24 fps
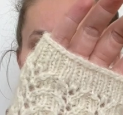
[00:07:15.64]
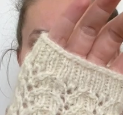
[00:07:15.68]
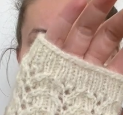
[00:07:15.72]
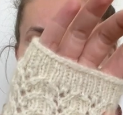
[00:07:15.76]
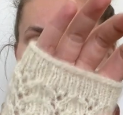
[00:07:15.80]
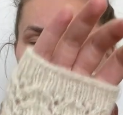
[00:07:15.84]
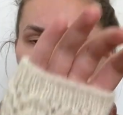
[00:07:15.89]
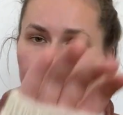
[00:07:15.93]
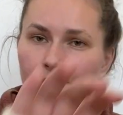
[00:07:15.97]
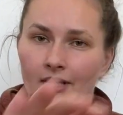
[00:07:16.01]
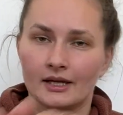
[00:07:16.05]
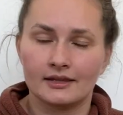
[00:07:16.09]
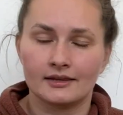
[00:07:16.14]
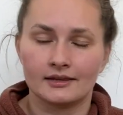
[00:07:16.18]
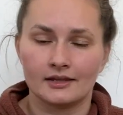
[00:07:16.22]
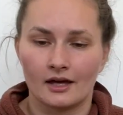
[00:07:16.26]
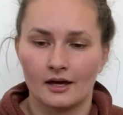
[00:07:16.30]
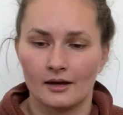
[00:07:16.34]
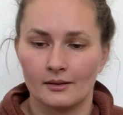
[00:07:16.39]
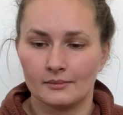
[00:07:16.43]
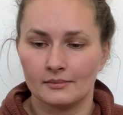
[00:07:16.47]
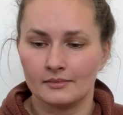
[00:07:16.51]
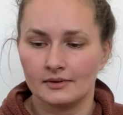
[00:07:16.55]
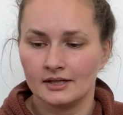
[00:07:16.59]
in my
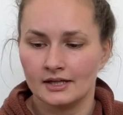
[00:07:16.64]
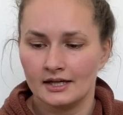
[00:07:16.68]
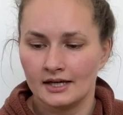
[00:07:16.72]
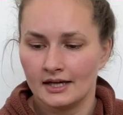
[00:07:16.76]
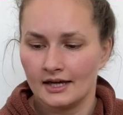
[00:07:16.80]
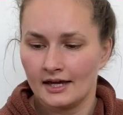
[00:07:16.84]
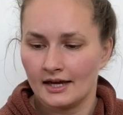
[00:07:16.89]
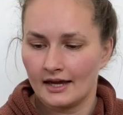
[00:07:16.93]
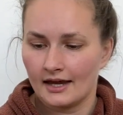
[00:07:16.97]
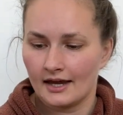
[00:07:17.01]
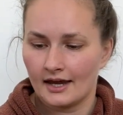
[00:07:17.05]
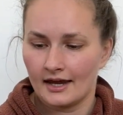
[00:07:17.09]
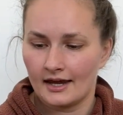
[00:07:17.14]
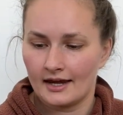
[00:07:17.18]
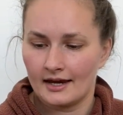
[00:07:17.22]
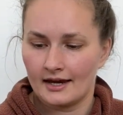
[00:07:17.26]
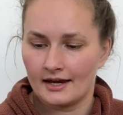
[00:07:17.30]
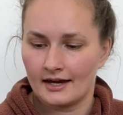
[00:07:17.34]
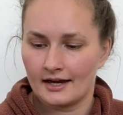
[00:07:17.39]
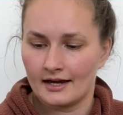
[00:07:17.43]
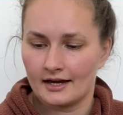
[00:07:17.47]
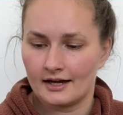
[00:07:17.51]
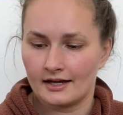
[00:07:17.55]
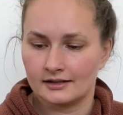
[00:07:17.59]
thumb,
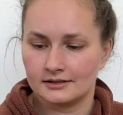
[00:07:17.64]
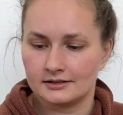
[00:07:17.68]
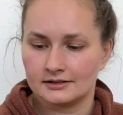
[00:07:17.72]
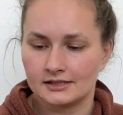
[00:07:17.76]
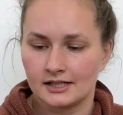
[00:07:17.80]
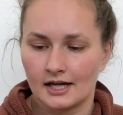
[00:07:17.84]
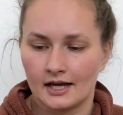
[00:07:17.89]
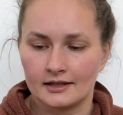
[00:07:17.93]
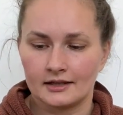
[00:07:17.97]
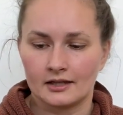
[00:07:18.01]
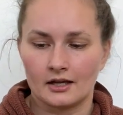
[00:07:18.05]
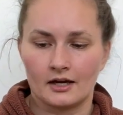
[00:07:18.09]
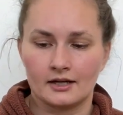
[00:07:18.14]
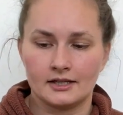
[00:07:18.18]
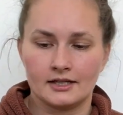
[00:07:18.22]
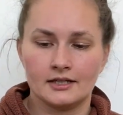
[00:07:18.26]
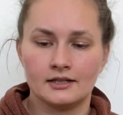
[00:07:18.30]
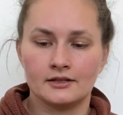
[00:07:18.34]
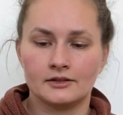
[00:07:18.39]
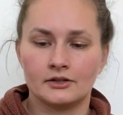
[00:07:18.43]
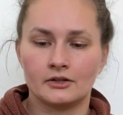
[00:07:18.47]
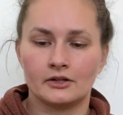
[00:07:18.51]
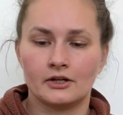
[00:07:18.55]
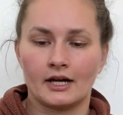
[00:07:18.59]
and I thought
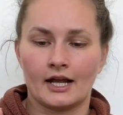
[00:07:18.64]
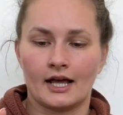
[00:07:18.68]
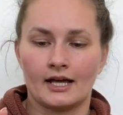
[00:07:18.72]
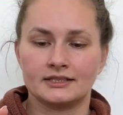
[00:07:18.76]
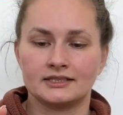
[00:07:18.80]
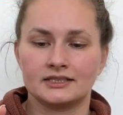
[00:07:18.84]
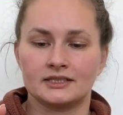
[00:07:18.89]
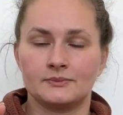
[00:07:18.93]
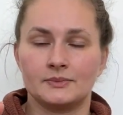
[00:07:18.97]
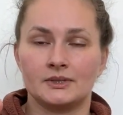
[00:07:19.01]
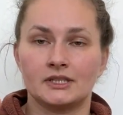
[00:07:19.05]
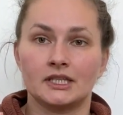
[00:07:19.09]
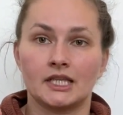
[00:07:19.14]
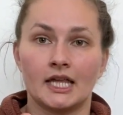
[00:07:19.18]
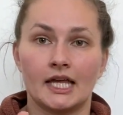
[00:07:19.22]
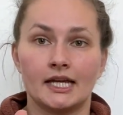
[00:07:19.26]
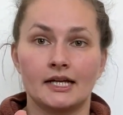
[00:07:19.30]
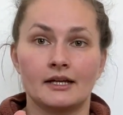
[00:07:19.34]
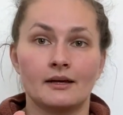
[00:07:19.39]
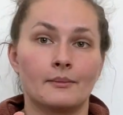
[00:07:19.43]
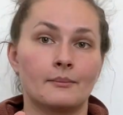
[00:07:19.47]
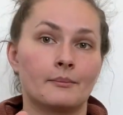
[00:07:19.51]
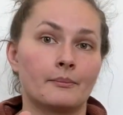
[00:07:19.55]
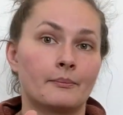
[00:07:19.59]
either it has to be
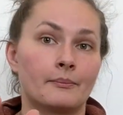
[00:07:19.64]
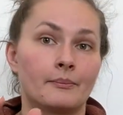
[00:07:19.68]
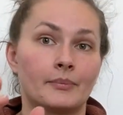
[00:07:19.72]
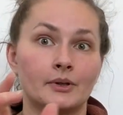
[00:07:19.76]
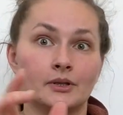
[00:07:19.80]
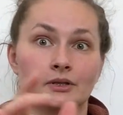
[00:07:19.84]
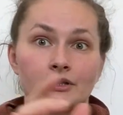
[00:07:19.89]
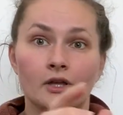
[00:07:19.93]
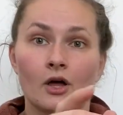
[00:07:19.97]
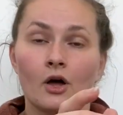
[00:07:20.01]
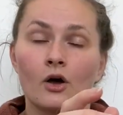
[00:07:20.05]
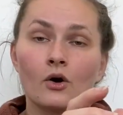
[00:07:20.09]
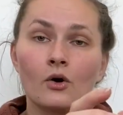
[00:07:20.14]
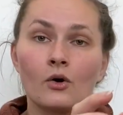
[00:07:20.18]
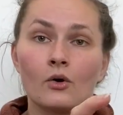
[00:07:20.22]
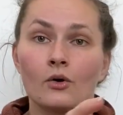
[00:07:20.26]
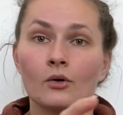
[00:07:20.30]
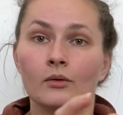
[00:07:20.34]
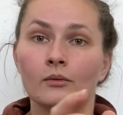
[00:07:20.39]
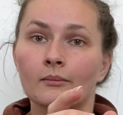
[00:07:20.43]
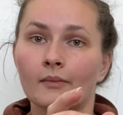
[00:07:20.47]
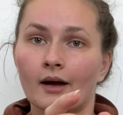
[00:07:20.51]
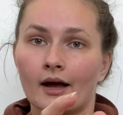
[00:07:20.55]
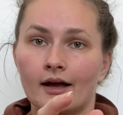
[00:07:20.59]
like
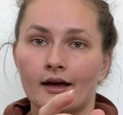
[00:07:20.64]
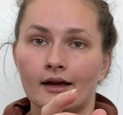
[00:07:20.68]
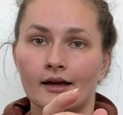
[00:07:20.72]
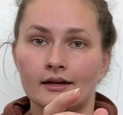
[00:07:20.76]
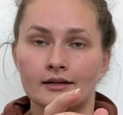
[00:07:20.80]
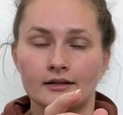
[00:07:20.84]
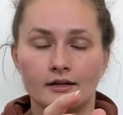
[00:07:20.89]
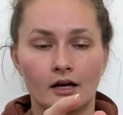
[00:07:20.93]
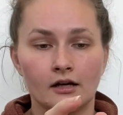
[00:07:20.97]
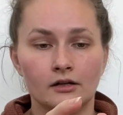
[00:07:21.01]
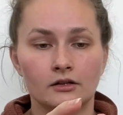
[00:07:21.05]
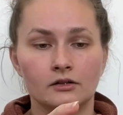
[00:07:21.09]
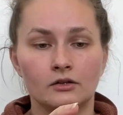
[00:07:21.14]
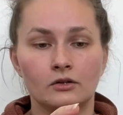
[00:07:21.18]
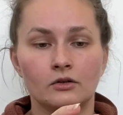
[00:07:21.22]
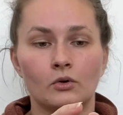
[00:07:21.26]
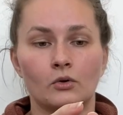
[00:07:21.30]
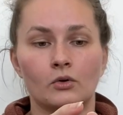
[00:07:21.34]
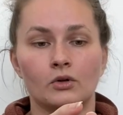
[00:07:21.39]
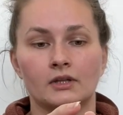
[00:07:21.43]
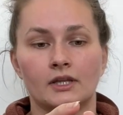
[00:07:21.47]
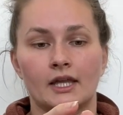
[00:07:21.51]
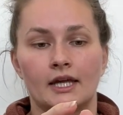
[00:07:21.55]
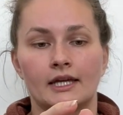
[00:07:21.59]
below my knuckle
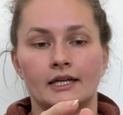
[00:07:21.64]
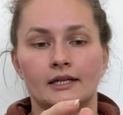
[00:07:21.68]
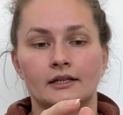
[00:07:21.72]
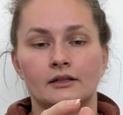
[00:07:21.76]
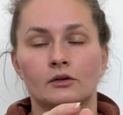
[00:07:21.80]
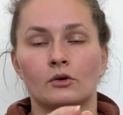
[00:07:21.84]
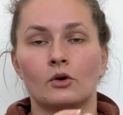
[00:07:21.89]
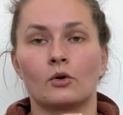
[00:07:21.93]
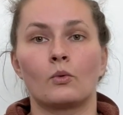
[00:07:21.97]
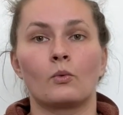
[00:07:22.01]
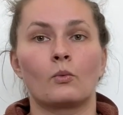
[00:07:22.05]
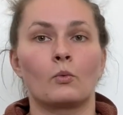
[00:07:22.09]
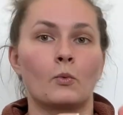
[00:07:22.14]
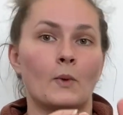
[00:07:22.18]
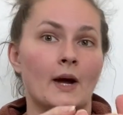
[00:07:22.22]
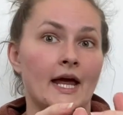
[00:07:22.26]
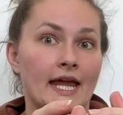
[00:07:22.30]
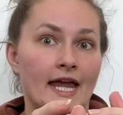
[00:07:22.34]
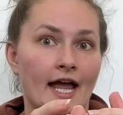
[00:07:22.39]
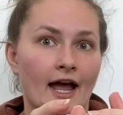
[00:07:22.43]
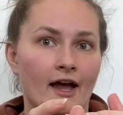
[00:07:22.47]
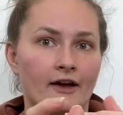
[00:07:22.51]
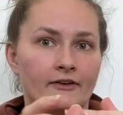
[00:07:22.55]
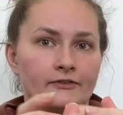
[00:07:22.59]
or like way
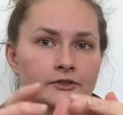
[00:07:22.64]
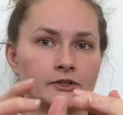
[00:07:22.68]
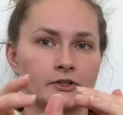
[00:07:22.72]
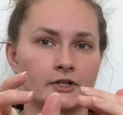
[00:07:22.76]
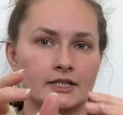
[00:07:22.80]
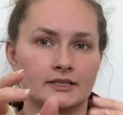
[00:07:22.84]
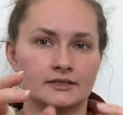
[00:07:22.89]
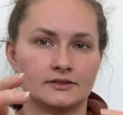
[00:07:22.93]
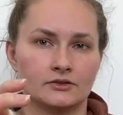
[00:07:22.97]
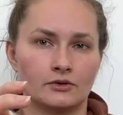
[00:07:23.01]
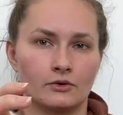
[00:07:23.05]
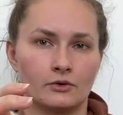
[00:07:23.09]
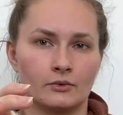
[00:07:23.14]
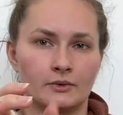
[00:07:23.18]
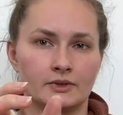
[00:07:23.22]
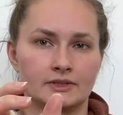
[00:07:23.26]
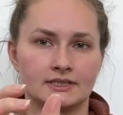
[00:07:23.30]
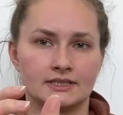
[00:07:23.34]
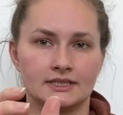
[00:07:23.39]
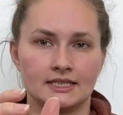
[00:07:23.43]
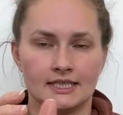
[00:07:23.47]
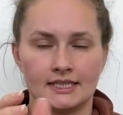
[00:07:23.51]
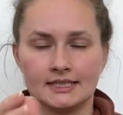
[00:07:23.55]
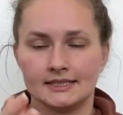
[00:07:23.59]
after it so
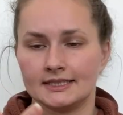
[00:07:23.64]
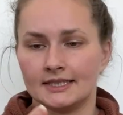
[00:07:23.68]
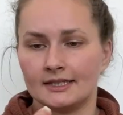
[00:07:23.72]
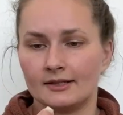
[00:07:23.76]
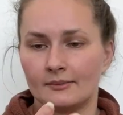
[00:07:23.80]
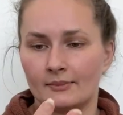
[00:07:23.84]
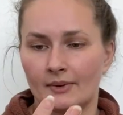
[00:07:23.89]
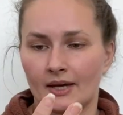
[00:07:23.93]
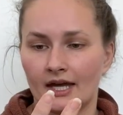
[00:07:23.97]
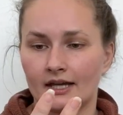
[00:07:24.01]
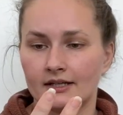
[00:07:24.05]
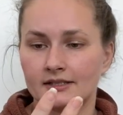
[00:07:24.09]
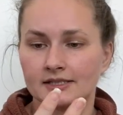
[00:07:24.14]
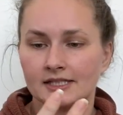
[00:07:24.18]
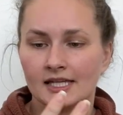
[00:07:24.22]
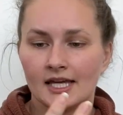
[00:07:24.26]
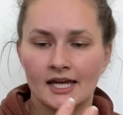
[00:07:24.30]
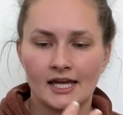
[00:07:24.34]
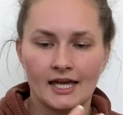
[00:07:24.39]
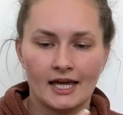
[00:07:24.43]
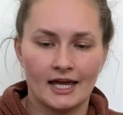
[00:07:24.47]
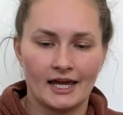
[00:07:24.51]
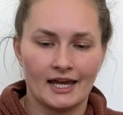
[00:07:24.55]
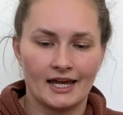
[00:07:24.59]
it's easy to bend,
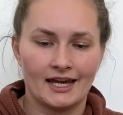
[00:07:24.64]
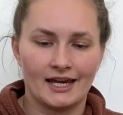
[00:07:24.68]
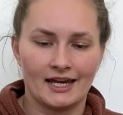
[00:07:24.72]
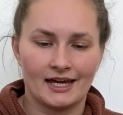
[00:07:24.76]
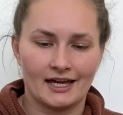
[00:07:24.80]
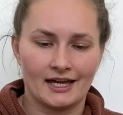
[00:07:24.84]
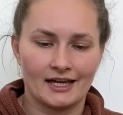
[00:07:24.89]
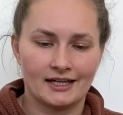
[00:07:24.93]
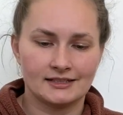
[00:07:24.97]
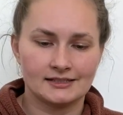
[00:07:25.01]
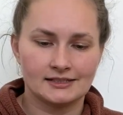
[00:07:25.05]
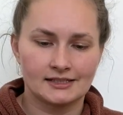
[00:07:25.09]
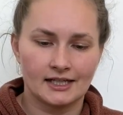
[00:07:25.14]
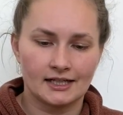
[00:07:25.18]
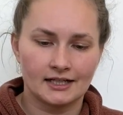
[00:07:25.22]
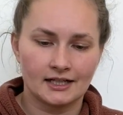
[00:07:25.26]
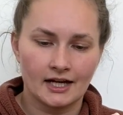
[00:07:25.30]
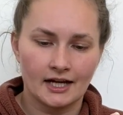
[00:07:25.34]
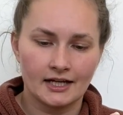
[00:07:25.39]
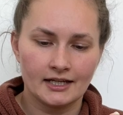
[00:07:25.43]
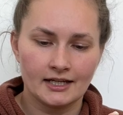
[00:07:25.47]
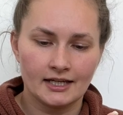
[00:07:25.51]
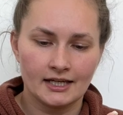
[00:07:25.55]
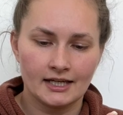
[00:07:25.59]
and it
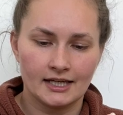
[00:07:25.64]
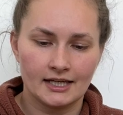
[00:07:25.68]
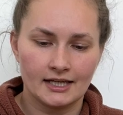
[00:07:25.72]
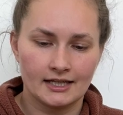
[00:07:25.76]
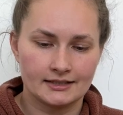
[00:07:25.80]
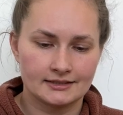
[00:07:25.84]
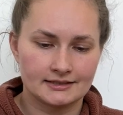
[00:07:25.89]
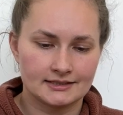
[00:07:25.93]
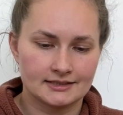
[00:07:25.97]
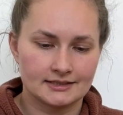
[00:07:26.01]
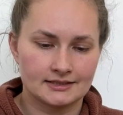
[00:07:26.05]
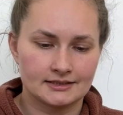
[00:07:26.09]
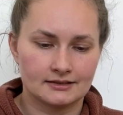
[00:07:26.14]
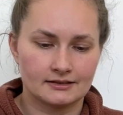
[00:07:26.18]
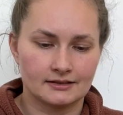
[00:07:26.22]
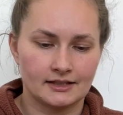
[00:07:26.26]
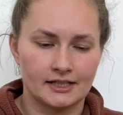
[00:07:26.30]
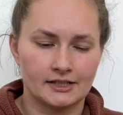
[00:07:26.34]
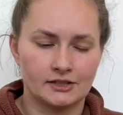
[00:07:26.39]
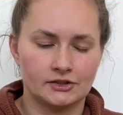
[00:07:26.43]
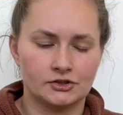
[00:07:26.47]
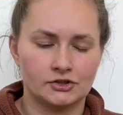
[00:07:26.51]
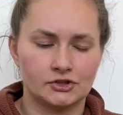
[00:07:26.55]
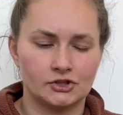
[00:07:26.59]
kind of hits
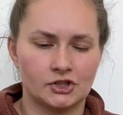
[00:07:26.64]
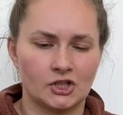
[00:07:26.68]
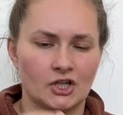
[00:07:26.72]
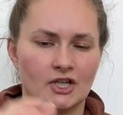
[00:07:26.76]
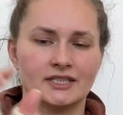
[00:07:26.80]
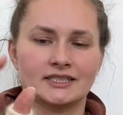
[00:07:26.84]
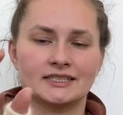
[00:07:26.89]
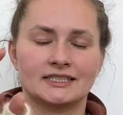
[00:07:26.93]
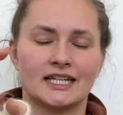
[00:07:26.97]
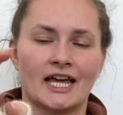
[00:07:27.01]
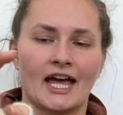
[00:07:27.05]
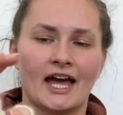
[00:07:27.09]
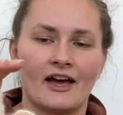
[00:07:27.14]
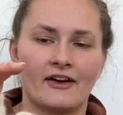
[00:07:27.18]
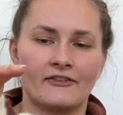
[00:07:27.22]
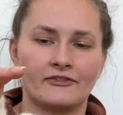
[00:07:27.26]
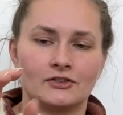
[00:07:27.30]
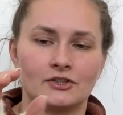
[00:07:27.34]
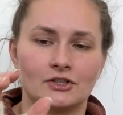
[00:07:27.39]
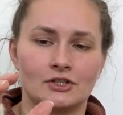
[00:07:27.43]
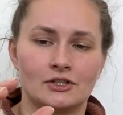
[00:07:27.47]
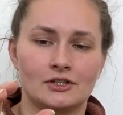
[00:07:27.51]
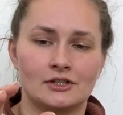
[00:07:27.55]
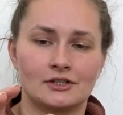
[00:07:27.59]
like just
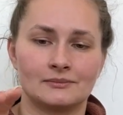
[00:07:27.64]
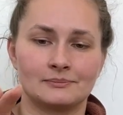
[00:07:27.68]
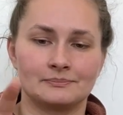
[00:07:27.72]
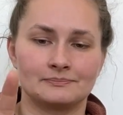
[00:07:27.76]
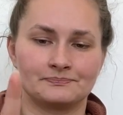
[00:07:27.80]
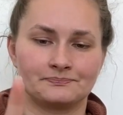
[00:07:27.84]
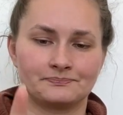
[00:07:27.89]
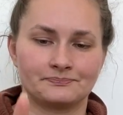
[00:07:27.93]
after,